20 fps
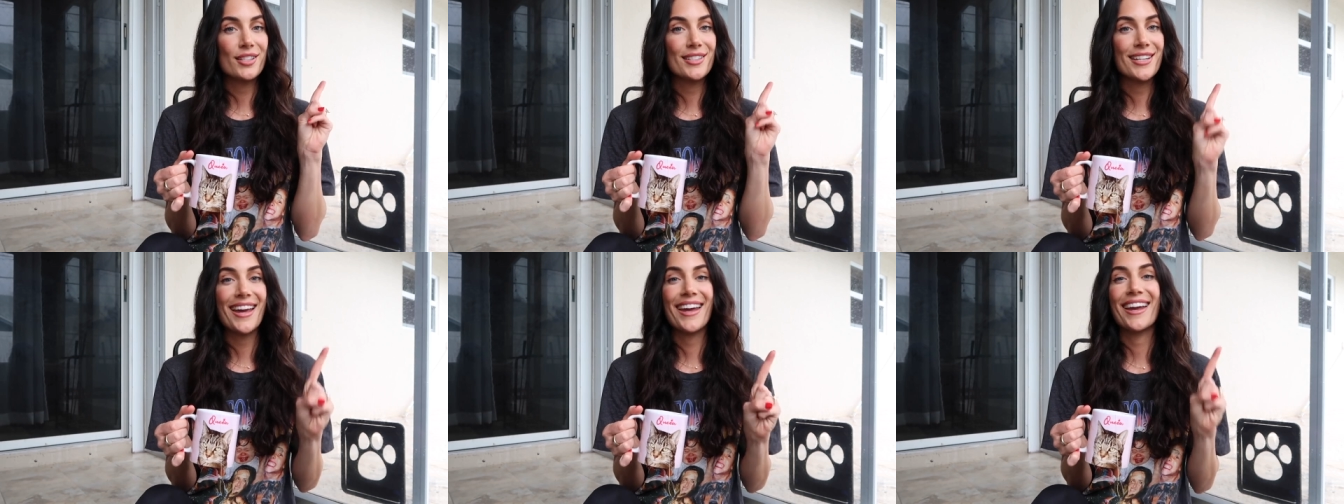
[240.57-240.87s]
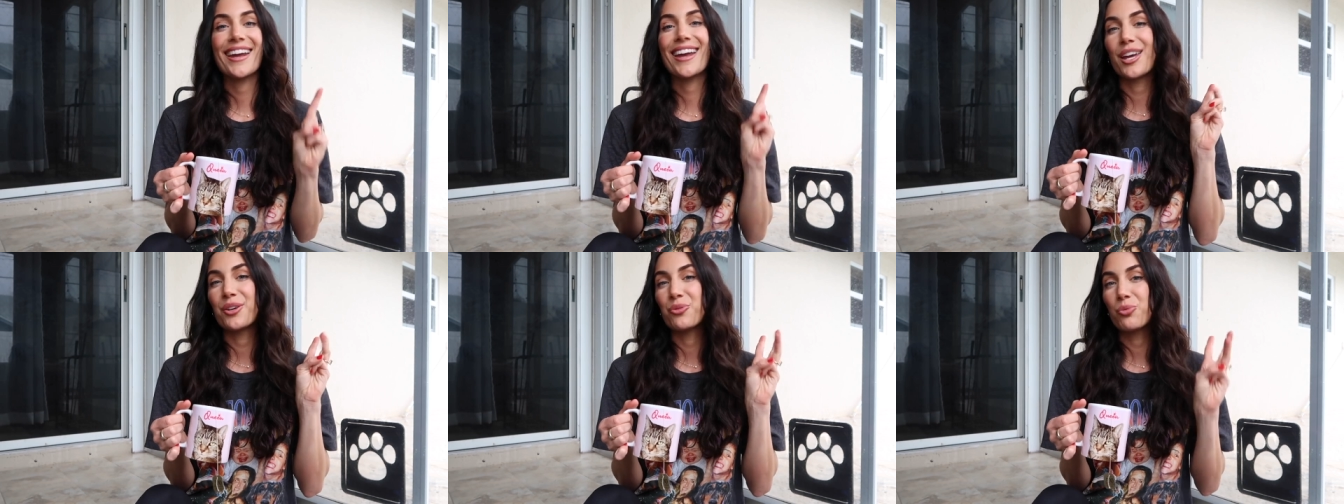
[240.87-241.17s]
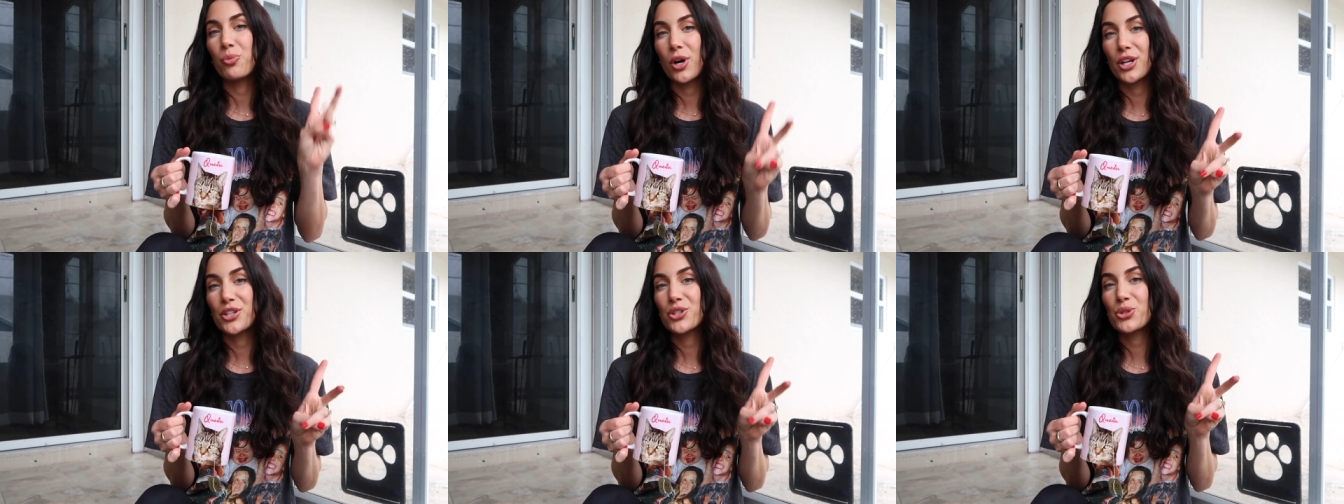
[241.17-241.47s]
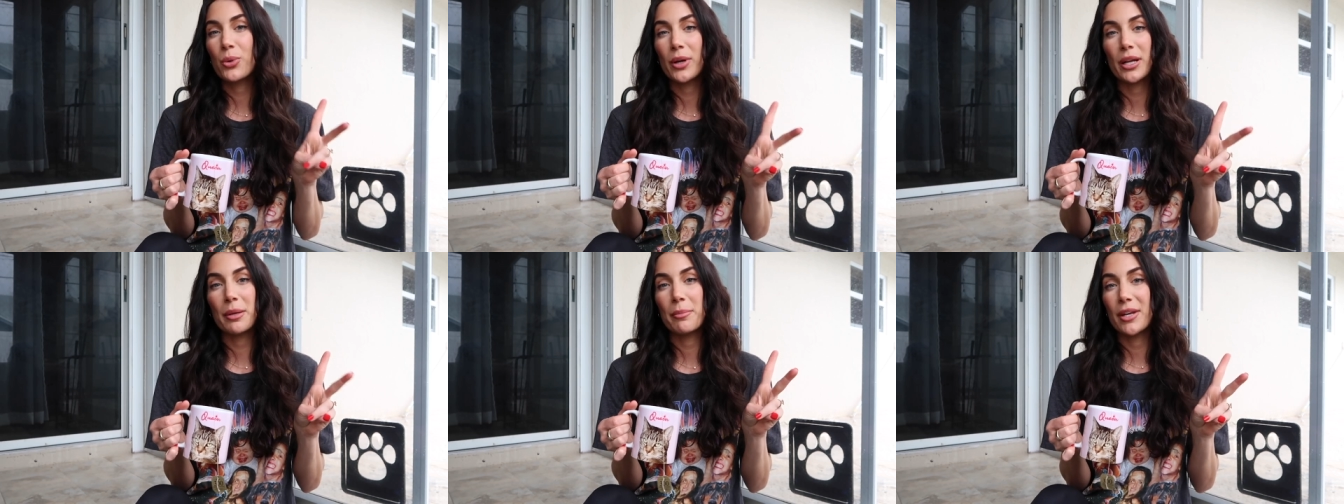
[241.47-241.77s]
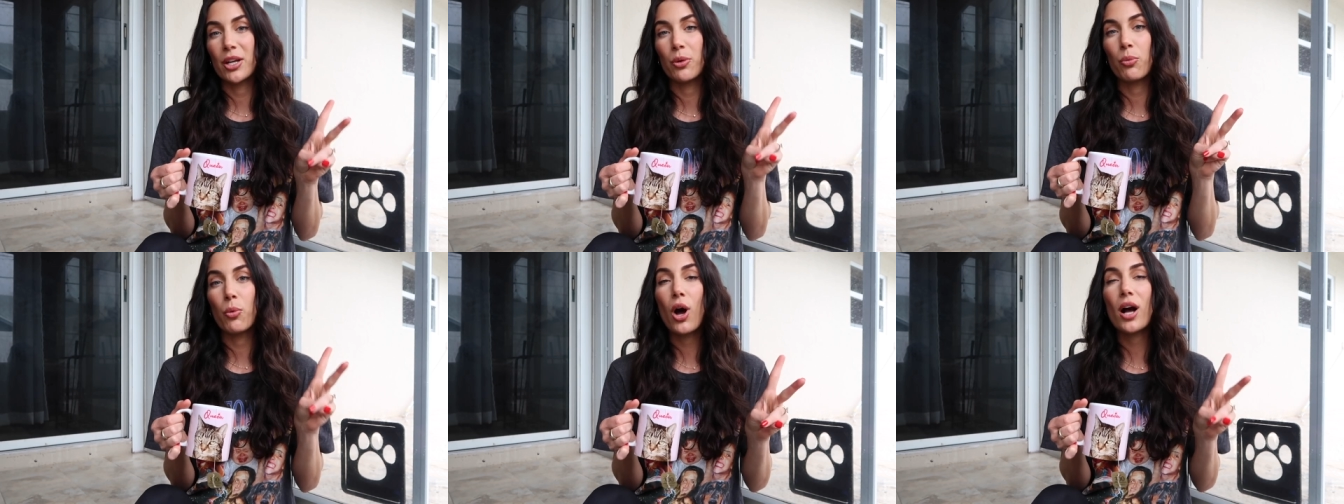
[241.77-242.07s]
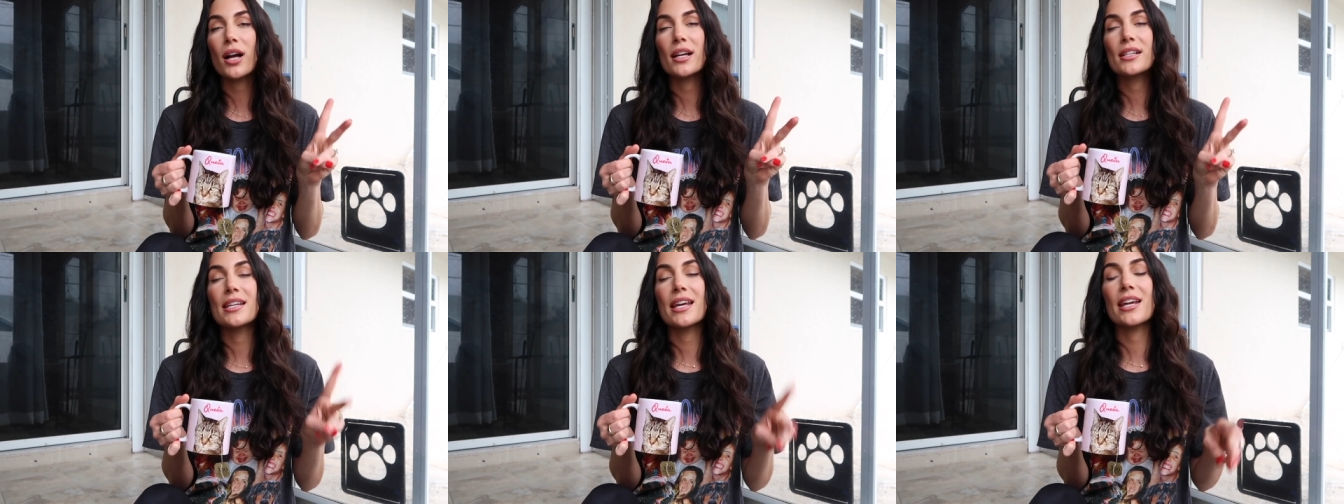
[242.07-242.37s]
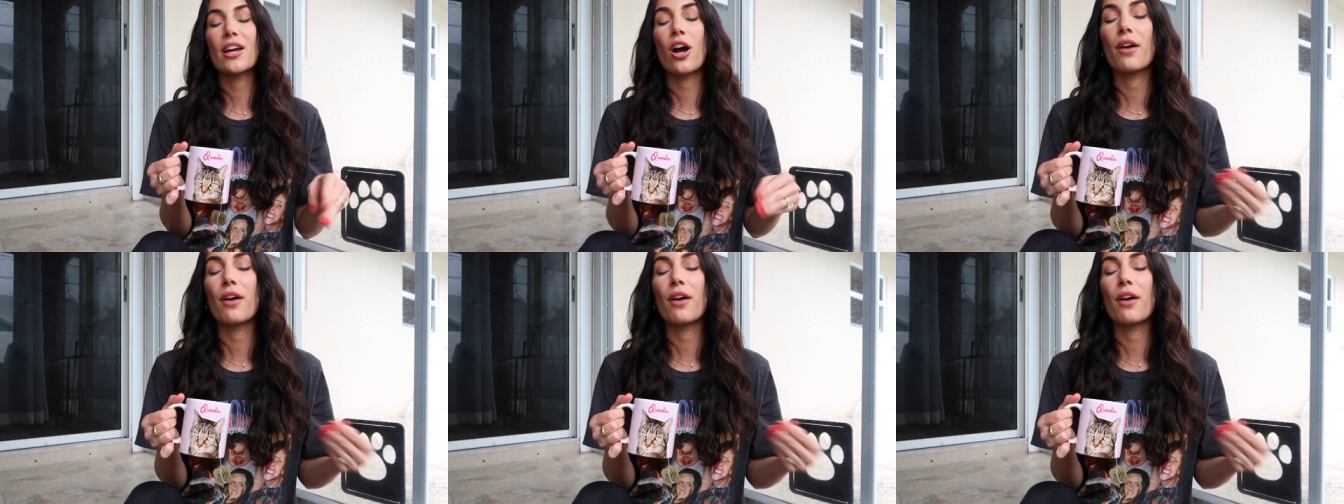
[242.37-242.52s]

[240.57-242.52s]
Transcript: a day and one 20 minute walk a day.